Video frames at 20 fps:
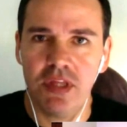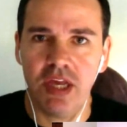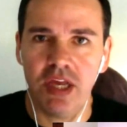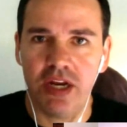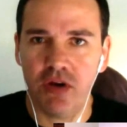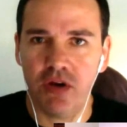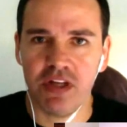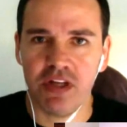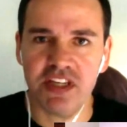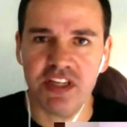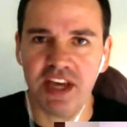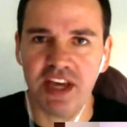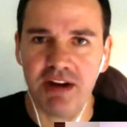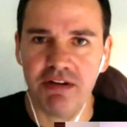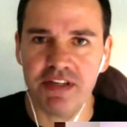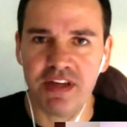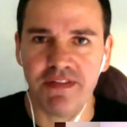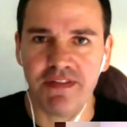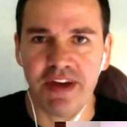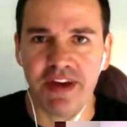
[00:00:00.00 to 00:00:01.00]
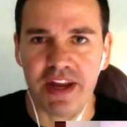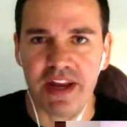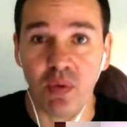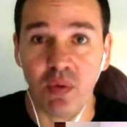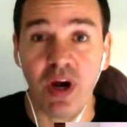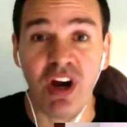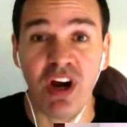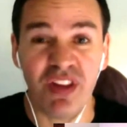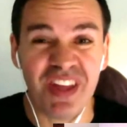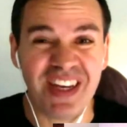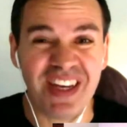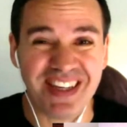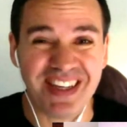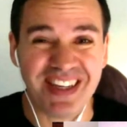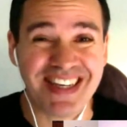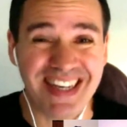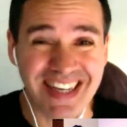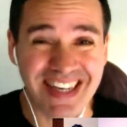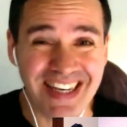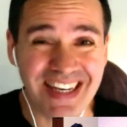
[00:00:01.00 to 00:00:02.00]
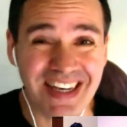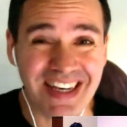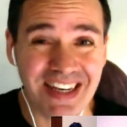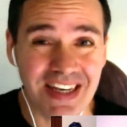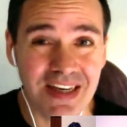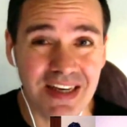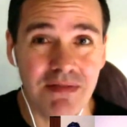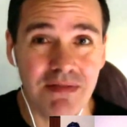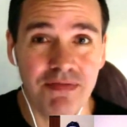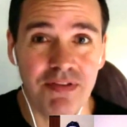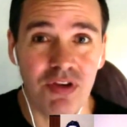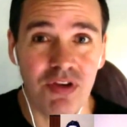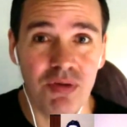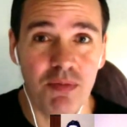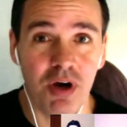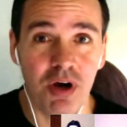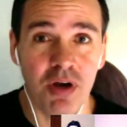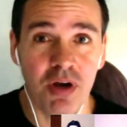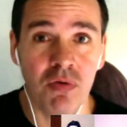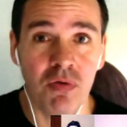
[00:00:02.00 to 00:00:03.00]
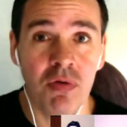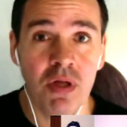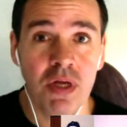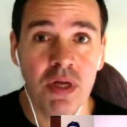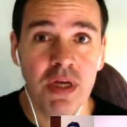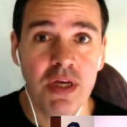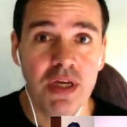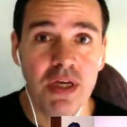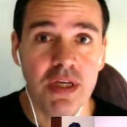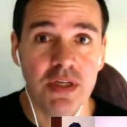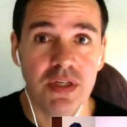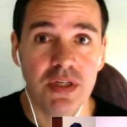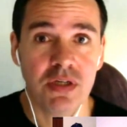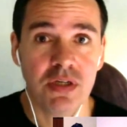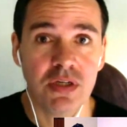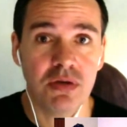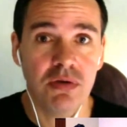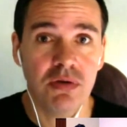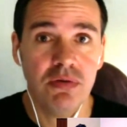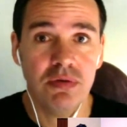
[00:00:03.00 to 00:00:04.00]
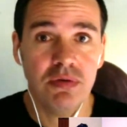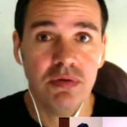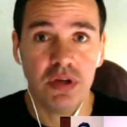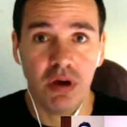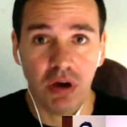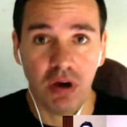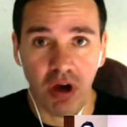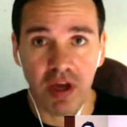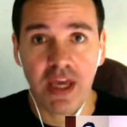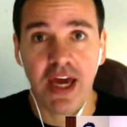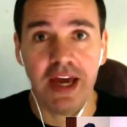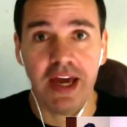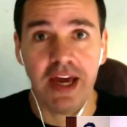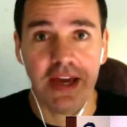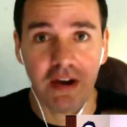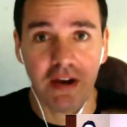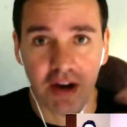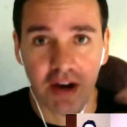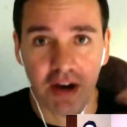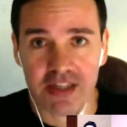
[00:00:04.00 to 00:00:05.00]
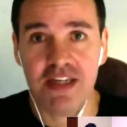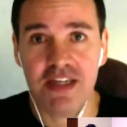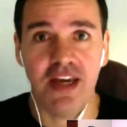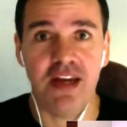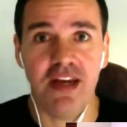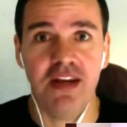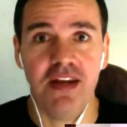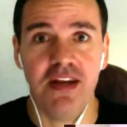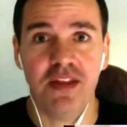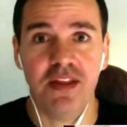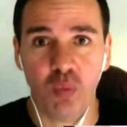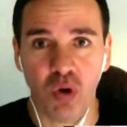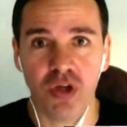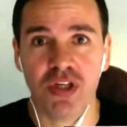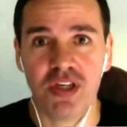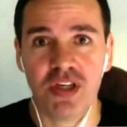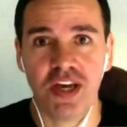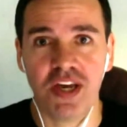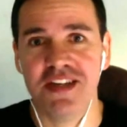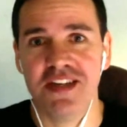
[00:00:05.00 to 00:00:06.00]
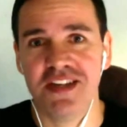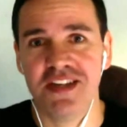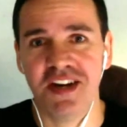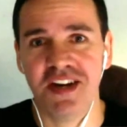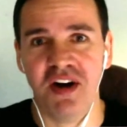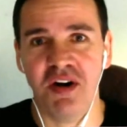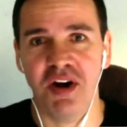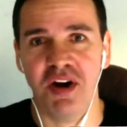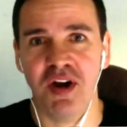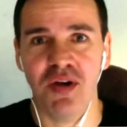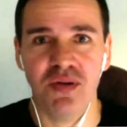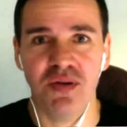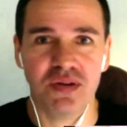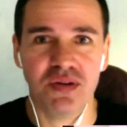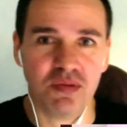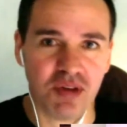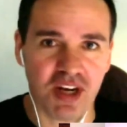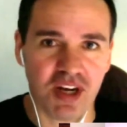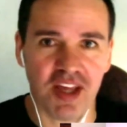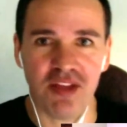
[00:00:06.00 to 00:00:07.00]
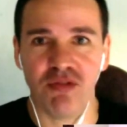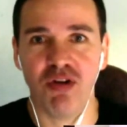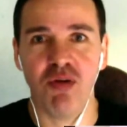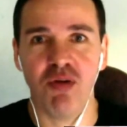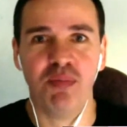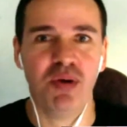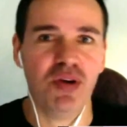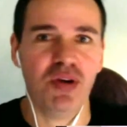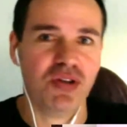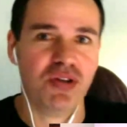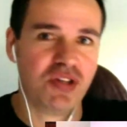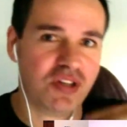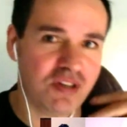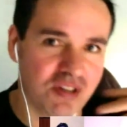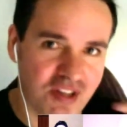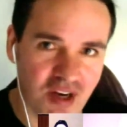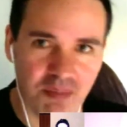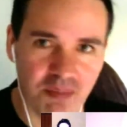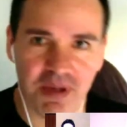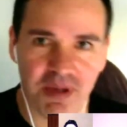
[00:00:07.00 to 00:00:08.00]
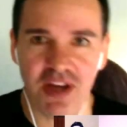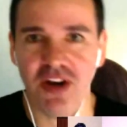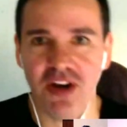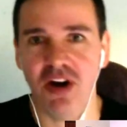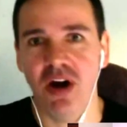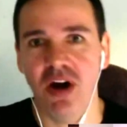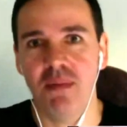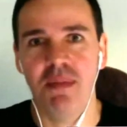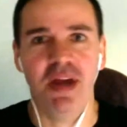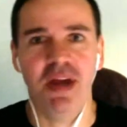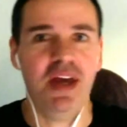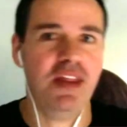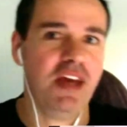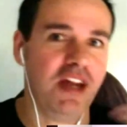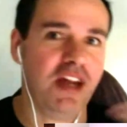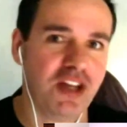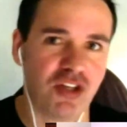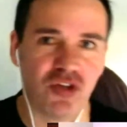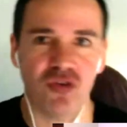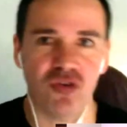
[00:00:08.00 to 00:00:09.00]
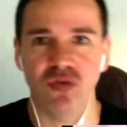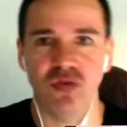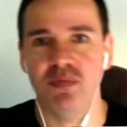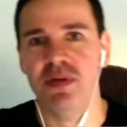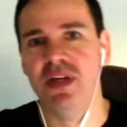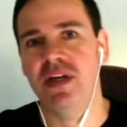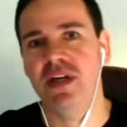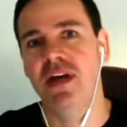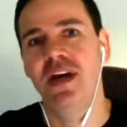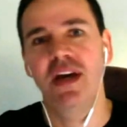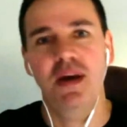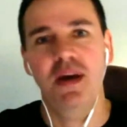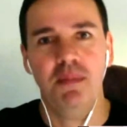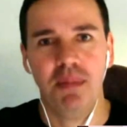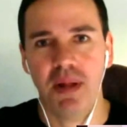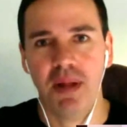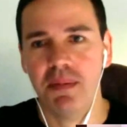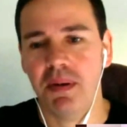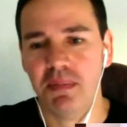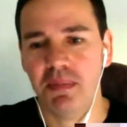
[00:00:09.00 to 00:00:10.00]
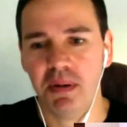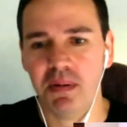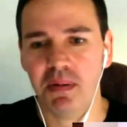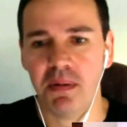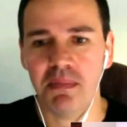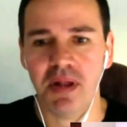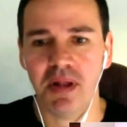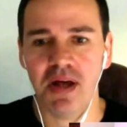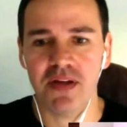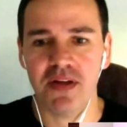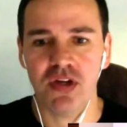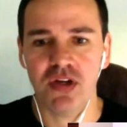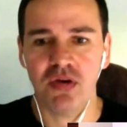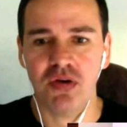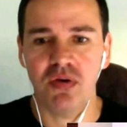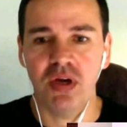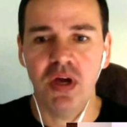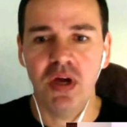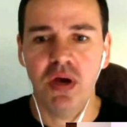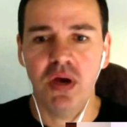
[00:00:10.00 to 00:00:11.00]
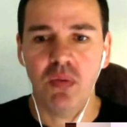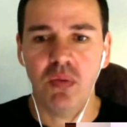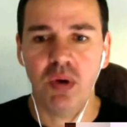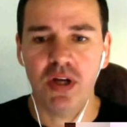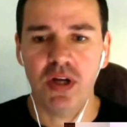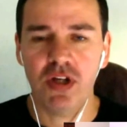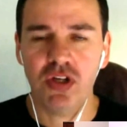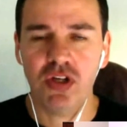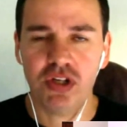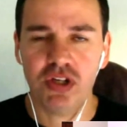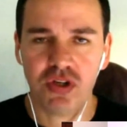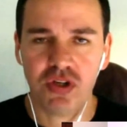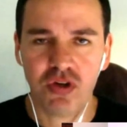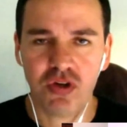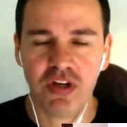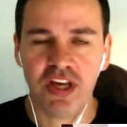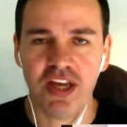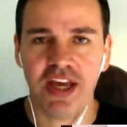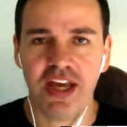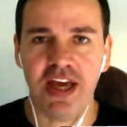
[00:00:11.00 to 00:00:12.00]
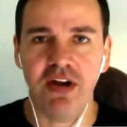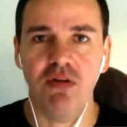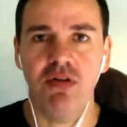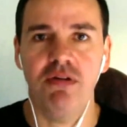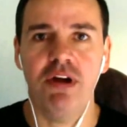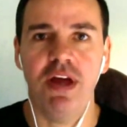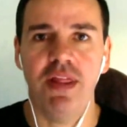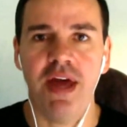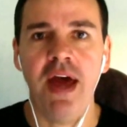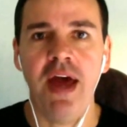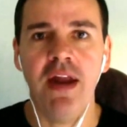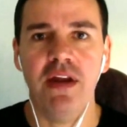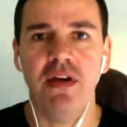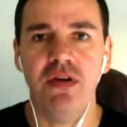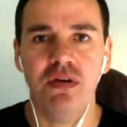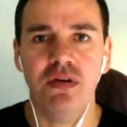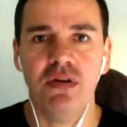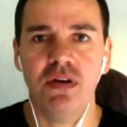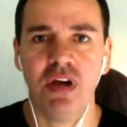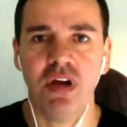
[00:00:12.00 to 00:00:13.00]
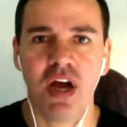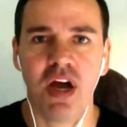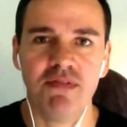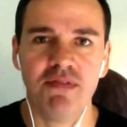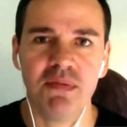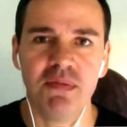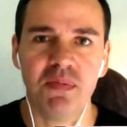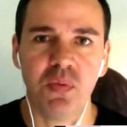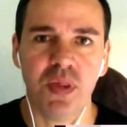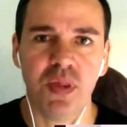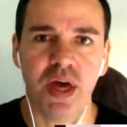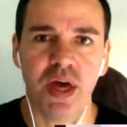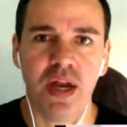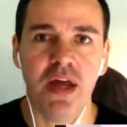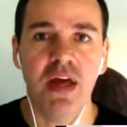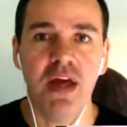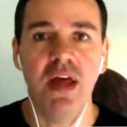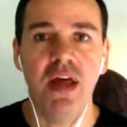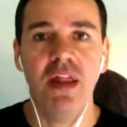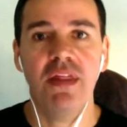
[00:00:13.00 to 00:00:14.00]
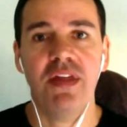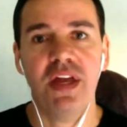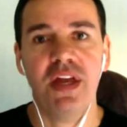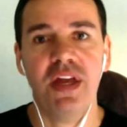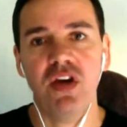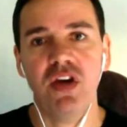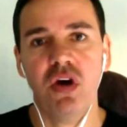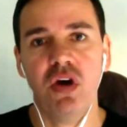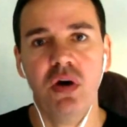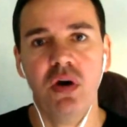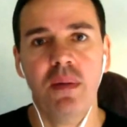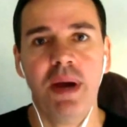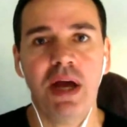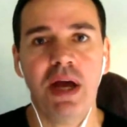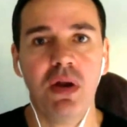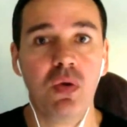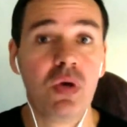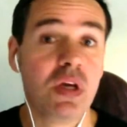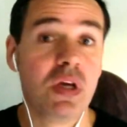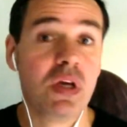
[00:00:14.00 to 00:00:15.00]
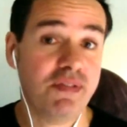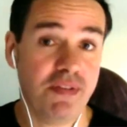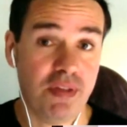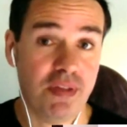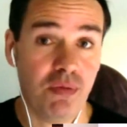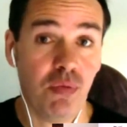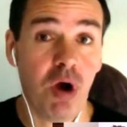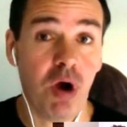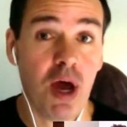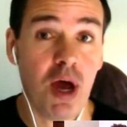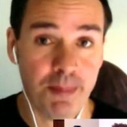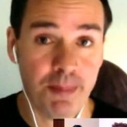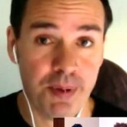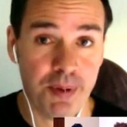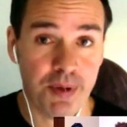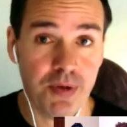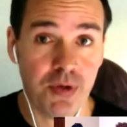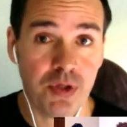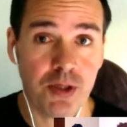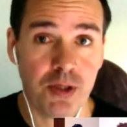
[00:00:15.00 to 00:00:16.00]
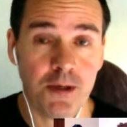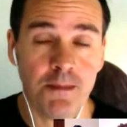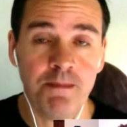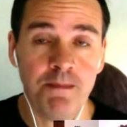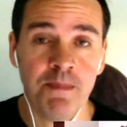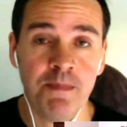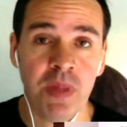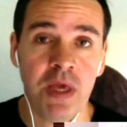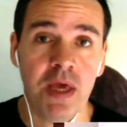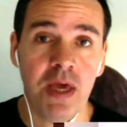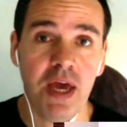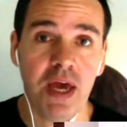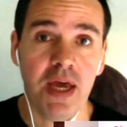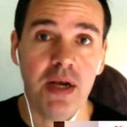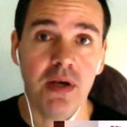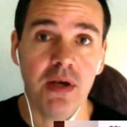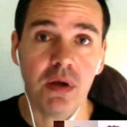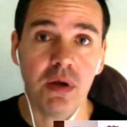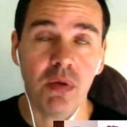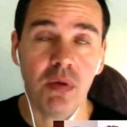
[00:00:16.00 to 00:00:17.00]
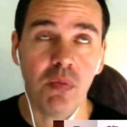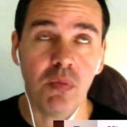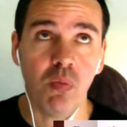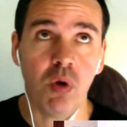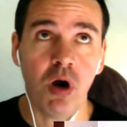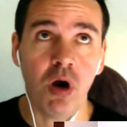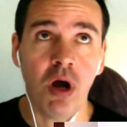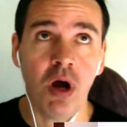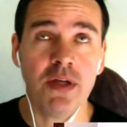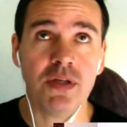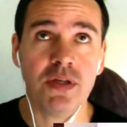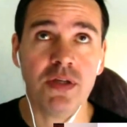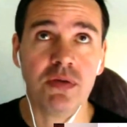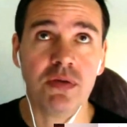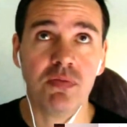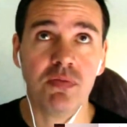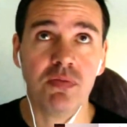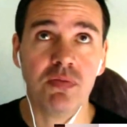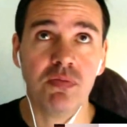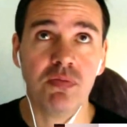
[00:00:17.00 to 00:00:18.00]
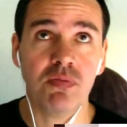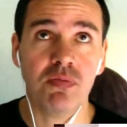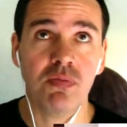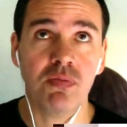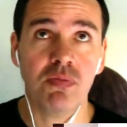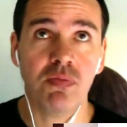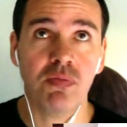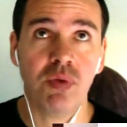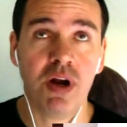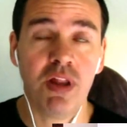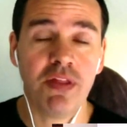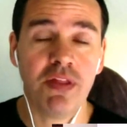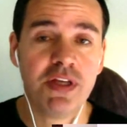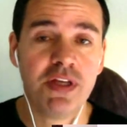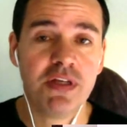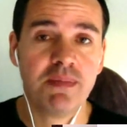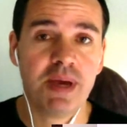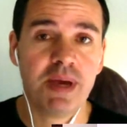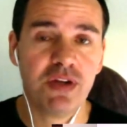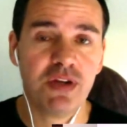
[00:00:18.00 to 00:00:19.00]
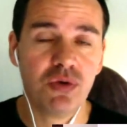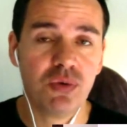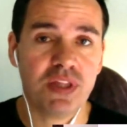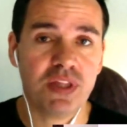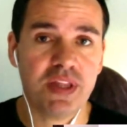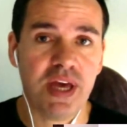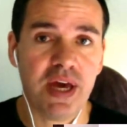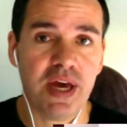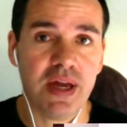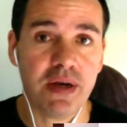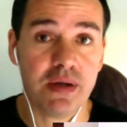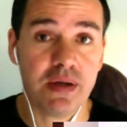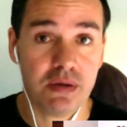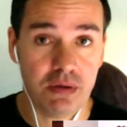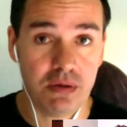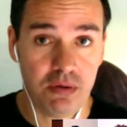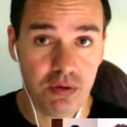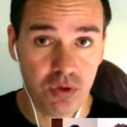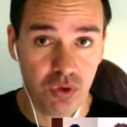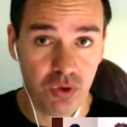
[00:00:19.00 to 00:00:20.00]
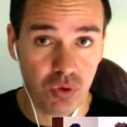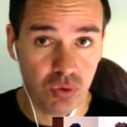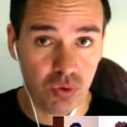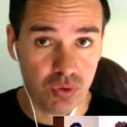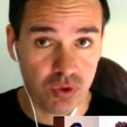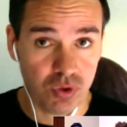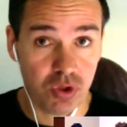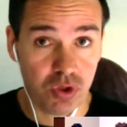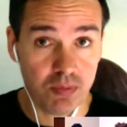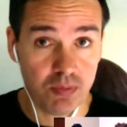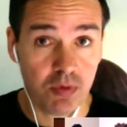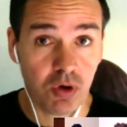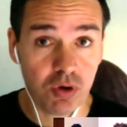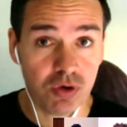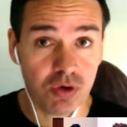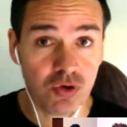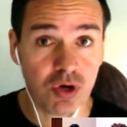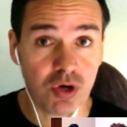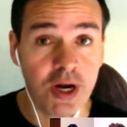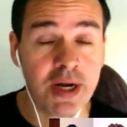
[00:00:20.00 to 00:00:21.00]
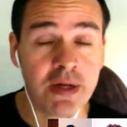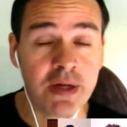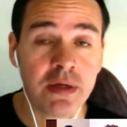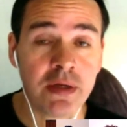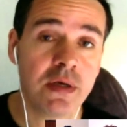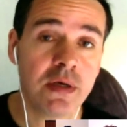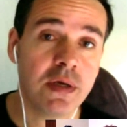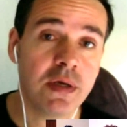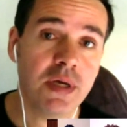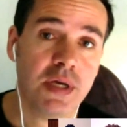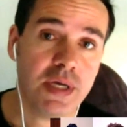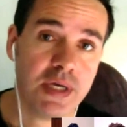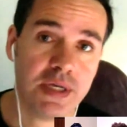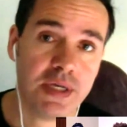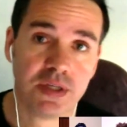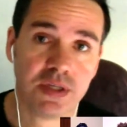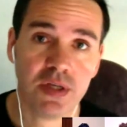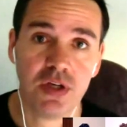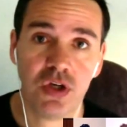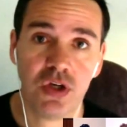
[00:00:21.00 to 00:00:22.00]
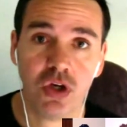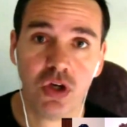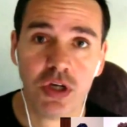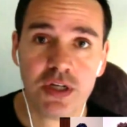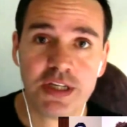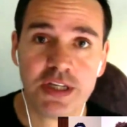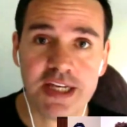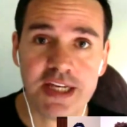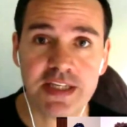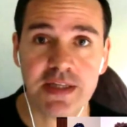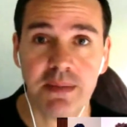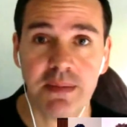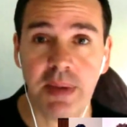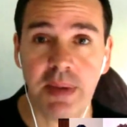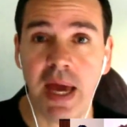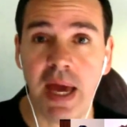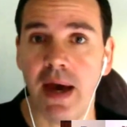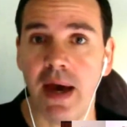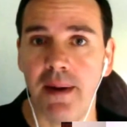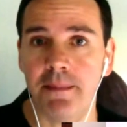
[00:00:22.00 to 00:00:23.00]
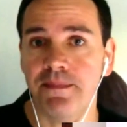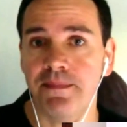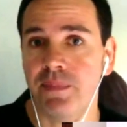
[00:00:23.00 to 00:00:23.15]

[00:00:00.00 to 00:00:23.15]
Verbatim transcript: getting all that scary stuff out of the way, I think is key here for you, Michael, is to go, okay, I understand the worst case scenarios. I'm going to get the wrong person. It's going to be a nightmare. They're going to sue me, blah, blah, blah, blah, blah. So once you sort of get your head all around that and you're comfortable with that, then you go about looking for the right person. And one of the things about doing that short-term contract is that you can test them out.